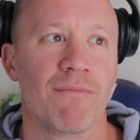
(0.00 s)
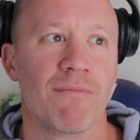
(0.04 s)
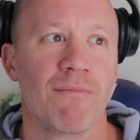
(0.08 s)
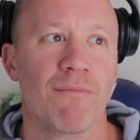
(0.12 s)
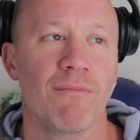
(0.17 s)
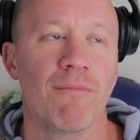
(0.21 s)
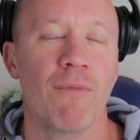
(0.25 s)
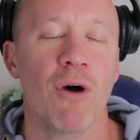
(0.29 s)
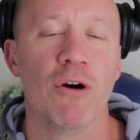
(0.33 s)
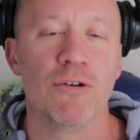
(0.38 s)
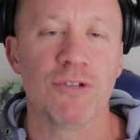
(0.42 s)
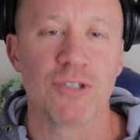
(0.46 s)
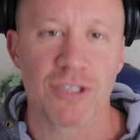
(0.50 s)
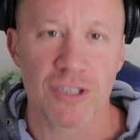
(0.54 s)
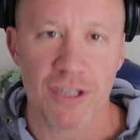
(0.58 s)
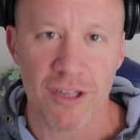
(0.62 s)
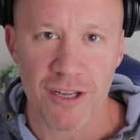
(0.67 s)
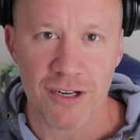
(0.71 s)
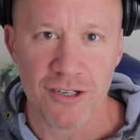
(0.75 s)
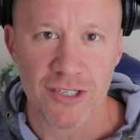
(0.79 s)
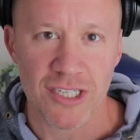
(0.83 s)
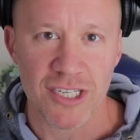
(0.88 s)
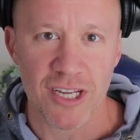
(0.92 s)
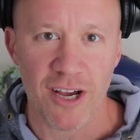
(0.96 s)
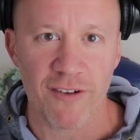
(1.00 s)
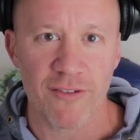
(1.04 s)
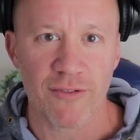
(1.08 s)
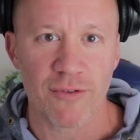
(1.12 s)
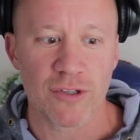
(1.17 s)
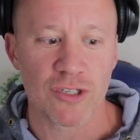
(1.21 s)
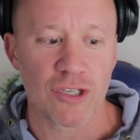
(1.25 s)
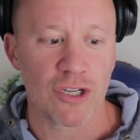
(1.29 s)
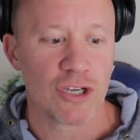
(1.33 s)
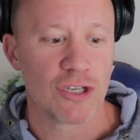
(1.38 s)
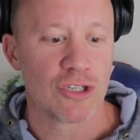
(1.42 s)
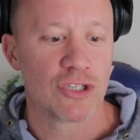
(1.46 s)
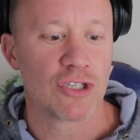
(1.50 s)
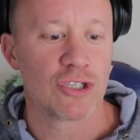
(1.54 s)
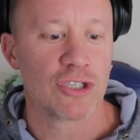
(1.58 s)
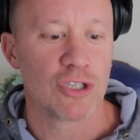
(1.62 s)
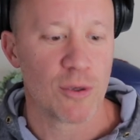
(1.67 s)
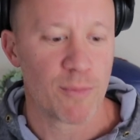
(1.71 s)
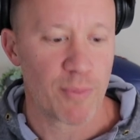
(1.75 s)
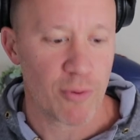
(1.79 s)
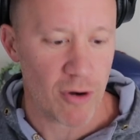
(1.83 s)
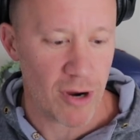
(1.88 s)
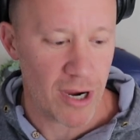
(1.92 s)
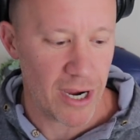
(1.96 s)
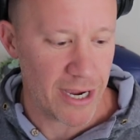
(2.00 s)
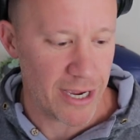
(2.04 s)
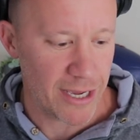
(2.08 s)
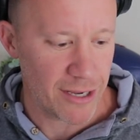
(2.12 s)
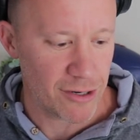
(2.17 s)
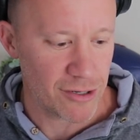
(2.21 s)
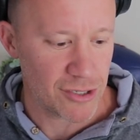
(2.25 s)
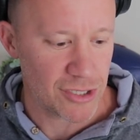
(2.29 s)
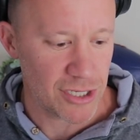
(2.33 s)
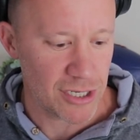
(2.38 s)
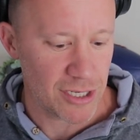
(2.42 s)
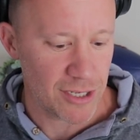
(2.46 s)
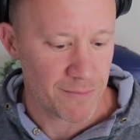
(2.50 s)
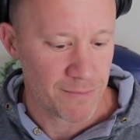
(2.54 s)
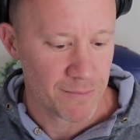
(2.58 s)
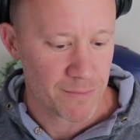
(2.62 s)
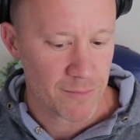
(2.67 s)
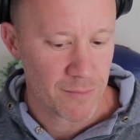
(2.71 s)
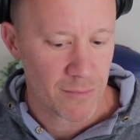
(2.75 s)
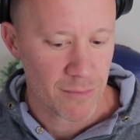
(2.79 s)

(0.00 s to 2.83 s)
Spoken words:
Most of their stuff was super high energy.